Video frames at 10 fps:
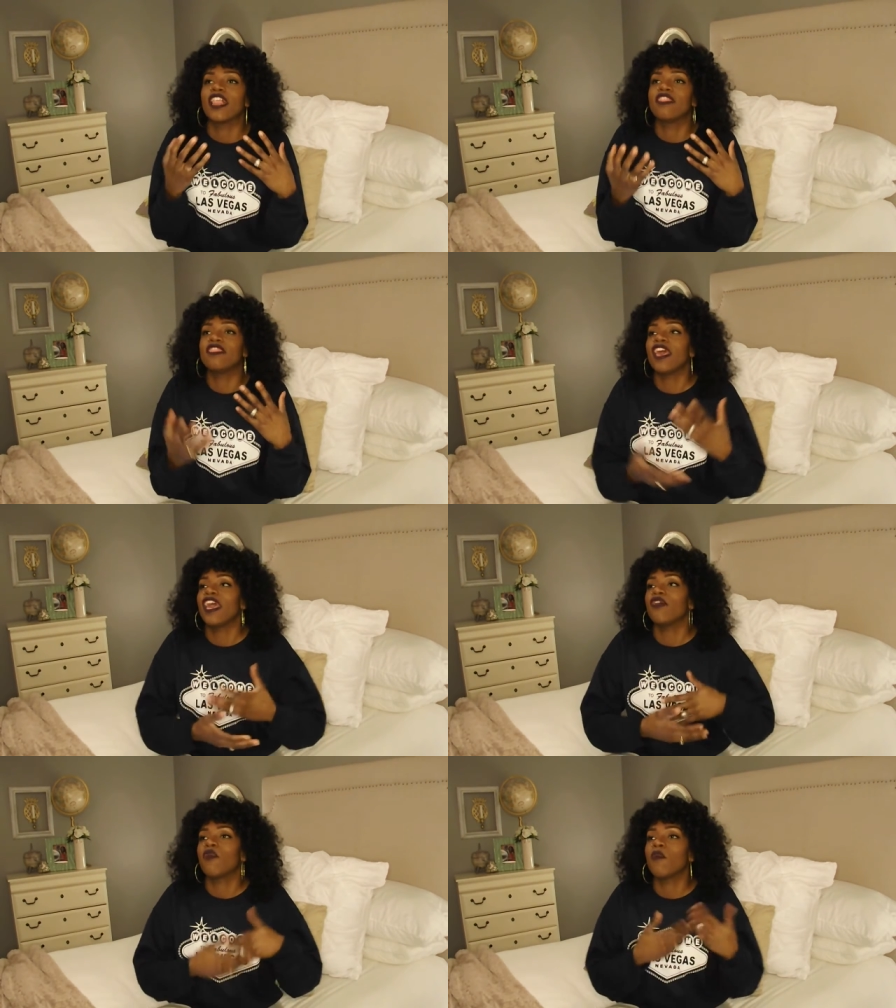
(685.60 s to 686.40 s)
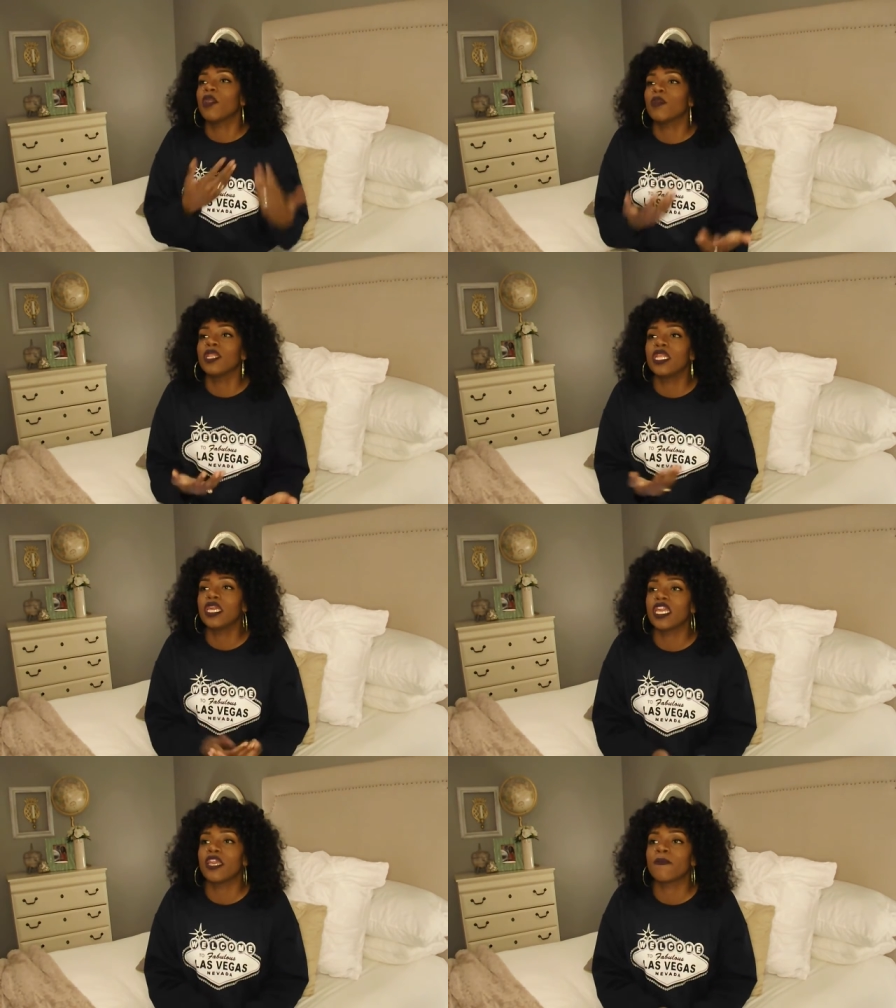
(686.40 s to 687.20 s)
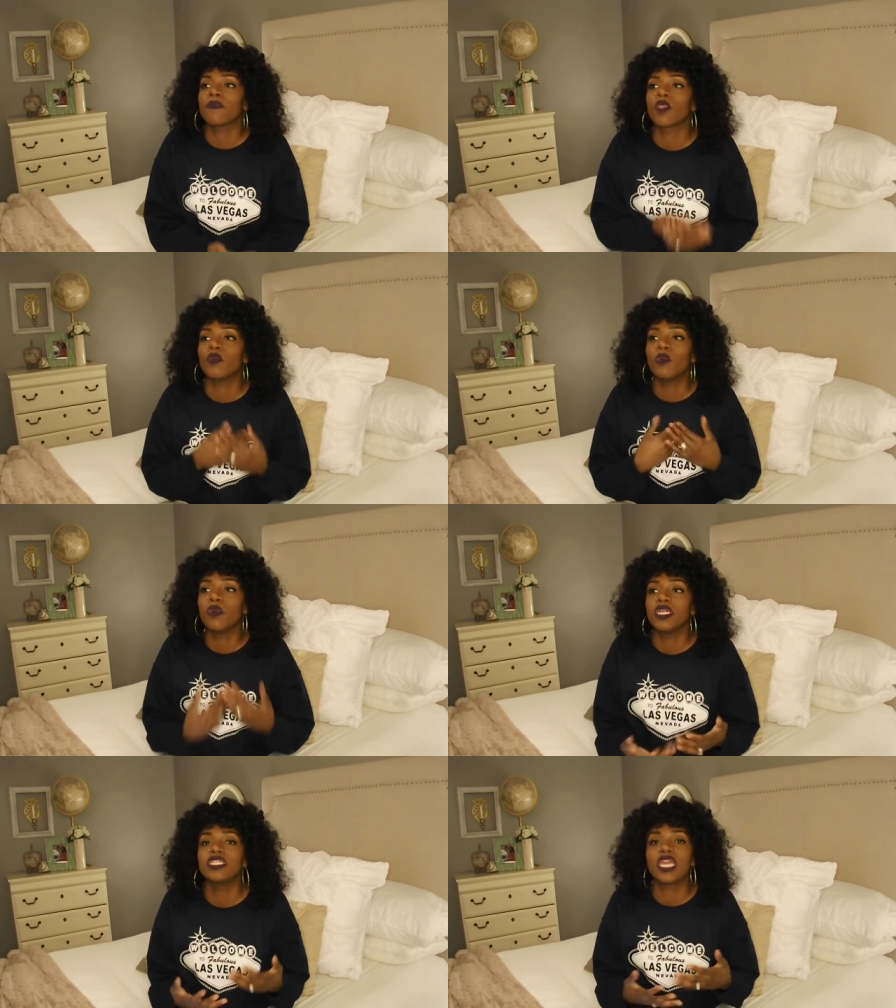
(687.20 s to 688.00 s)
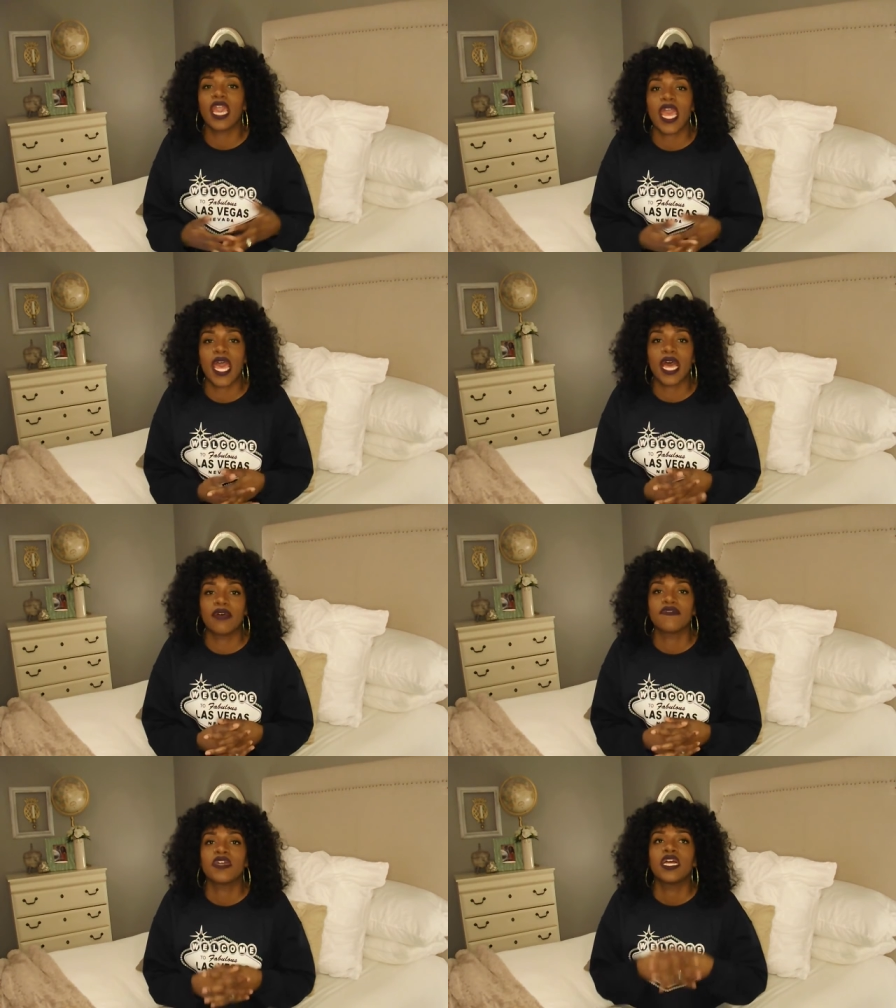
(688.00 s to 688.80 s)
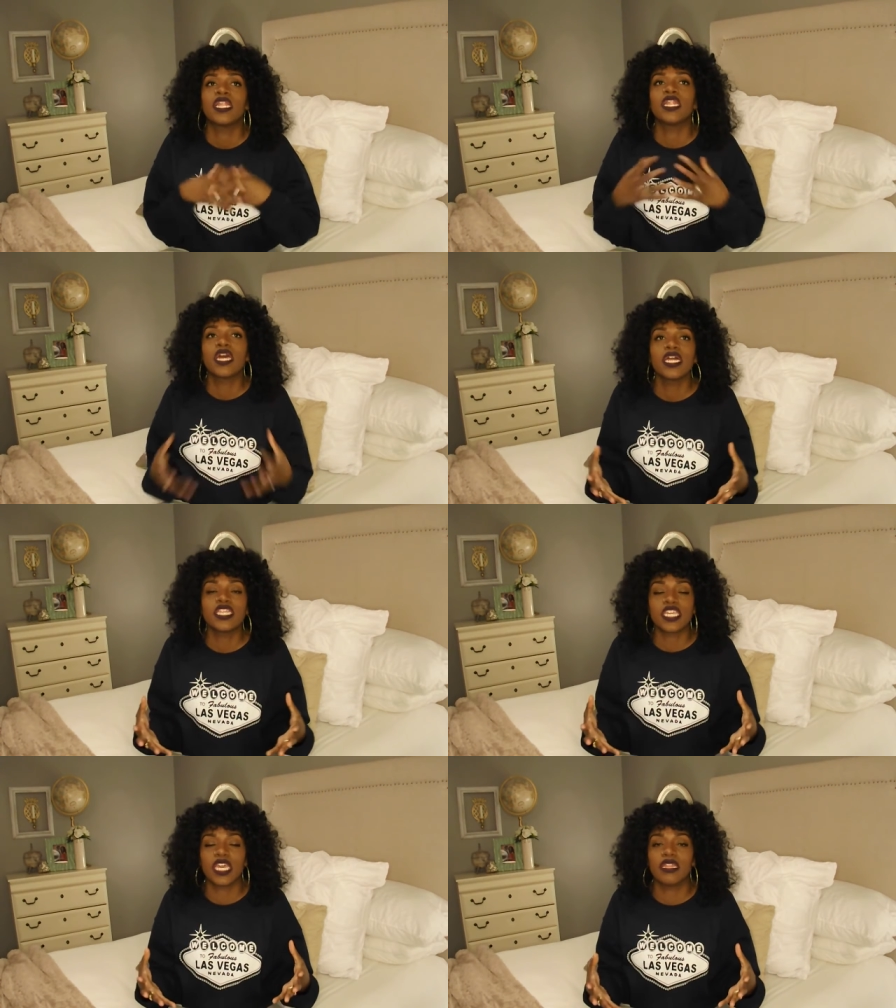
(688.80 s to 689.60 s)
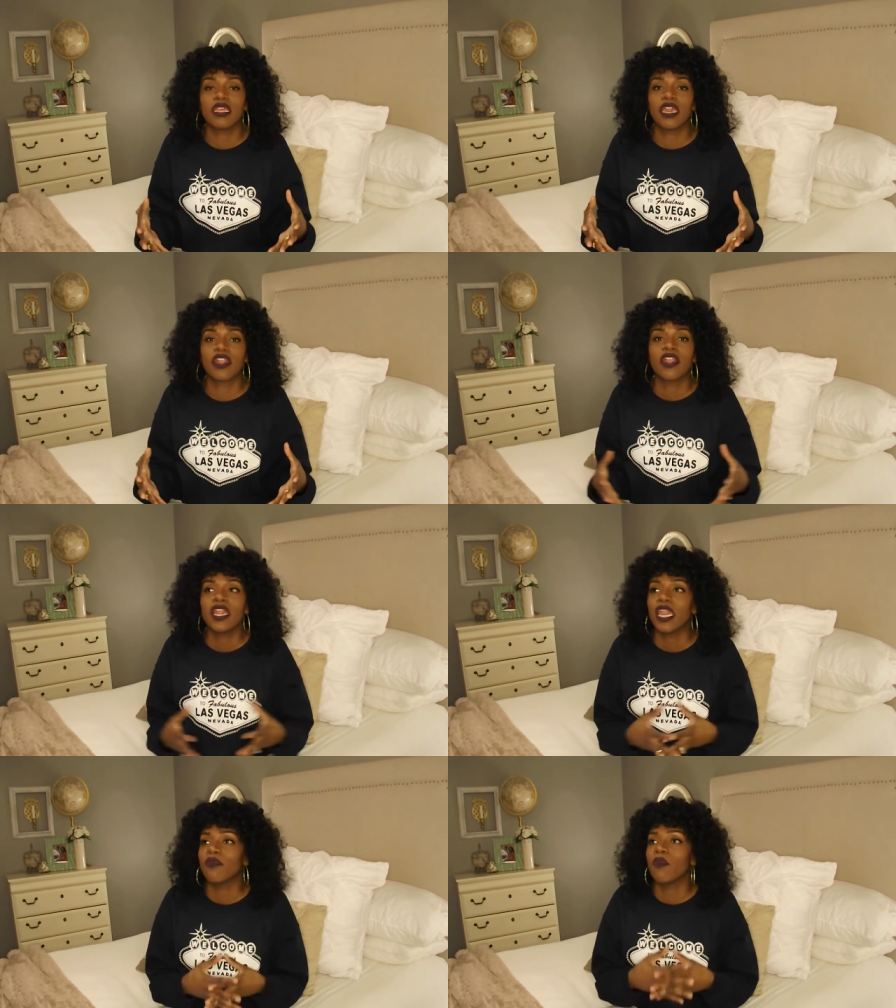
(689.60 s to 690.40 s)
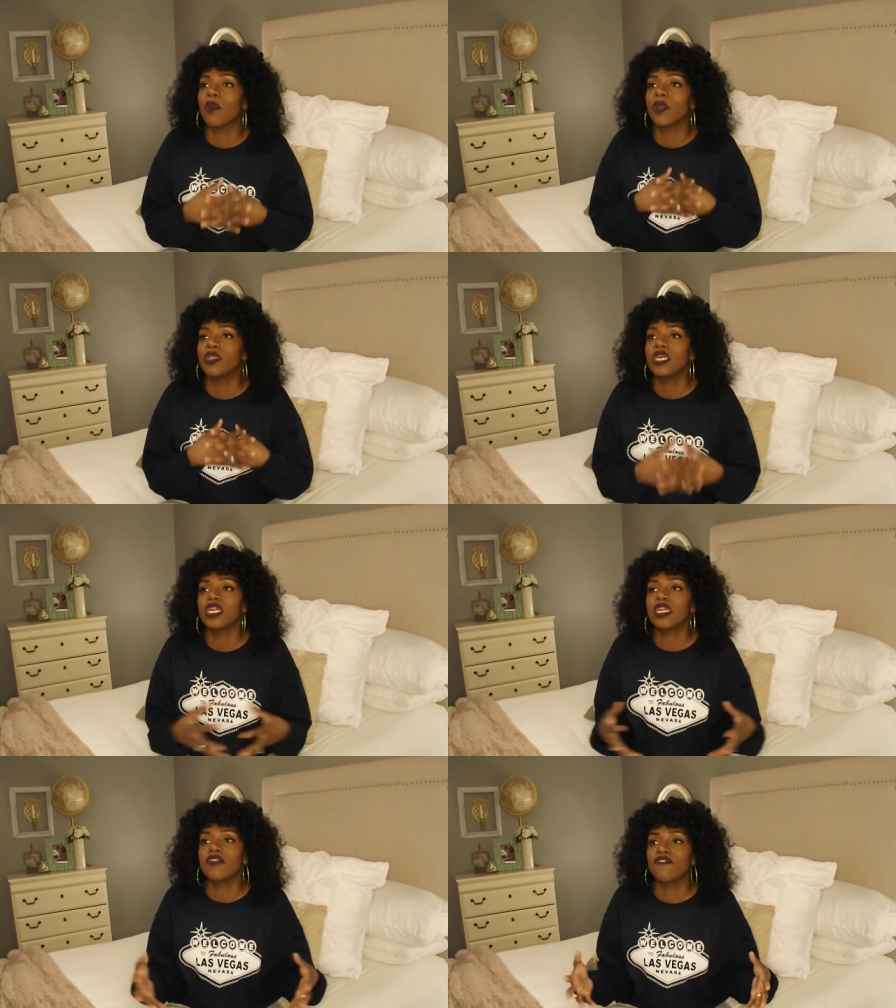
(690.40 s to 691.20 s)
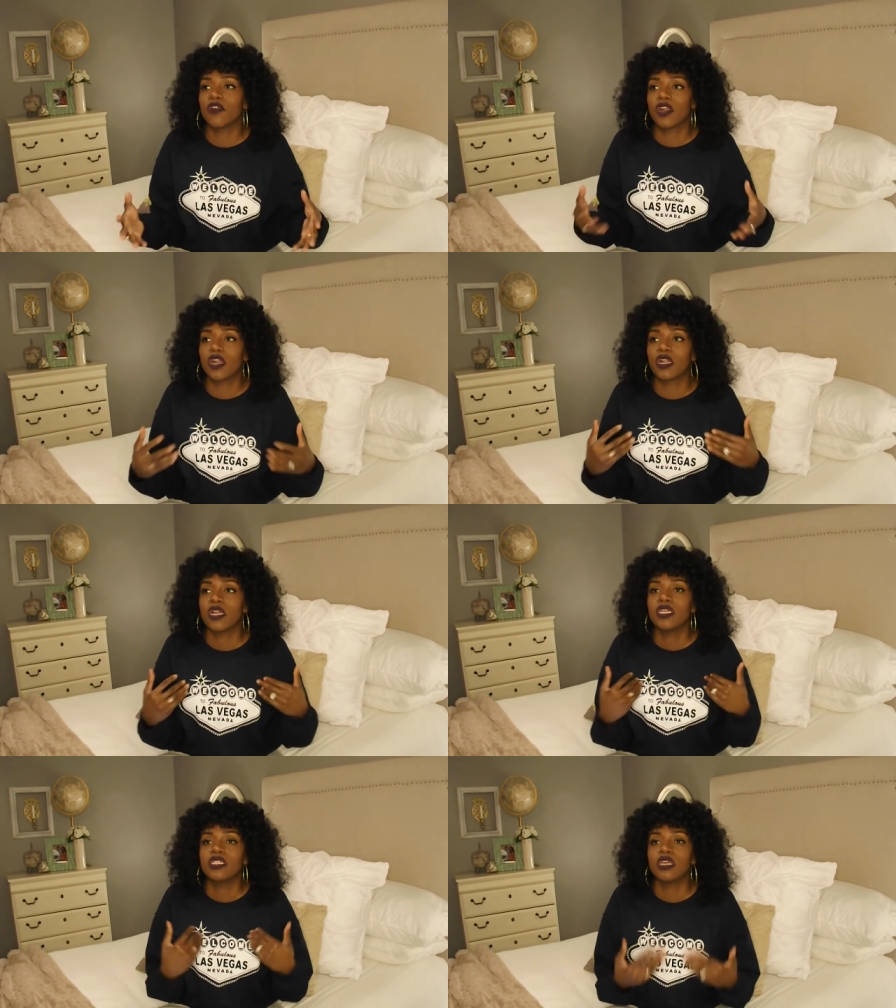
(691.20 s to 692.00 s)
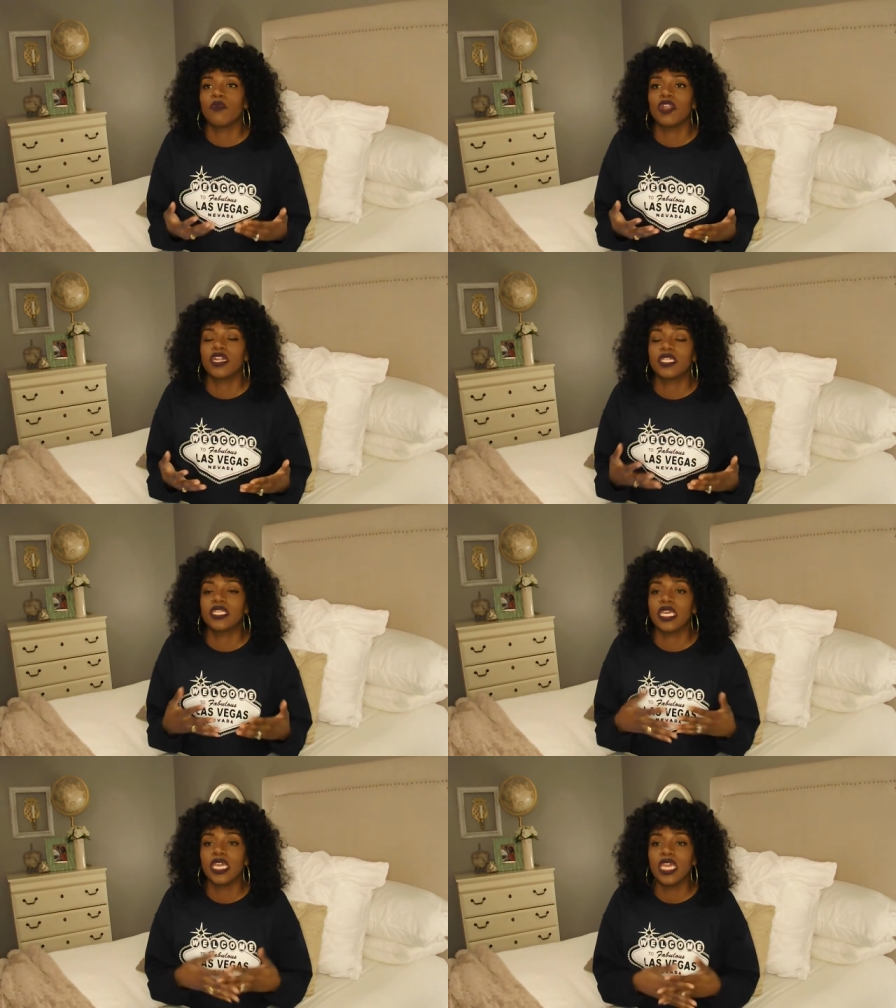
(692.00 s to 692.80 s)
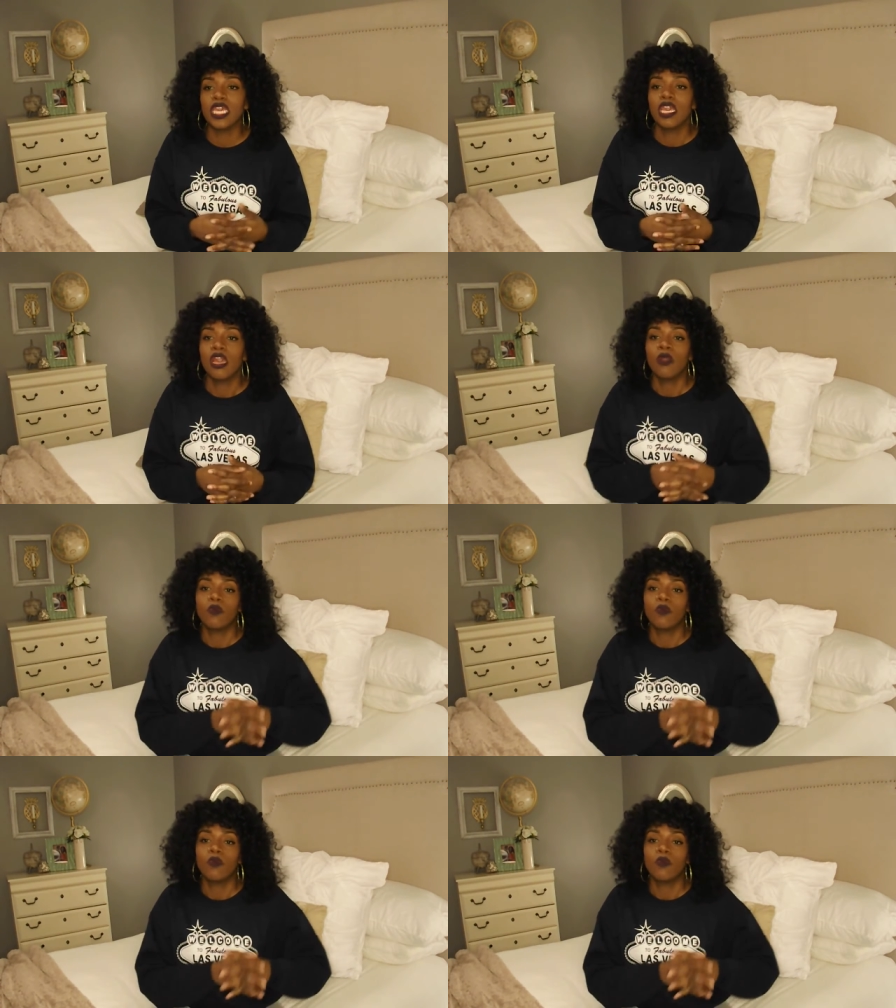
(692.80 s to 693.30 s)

that. When we were looking, we wanted to have lunch in there, and when we were looking for somewhere to eat,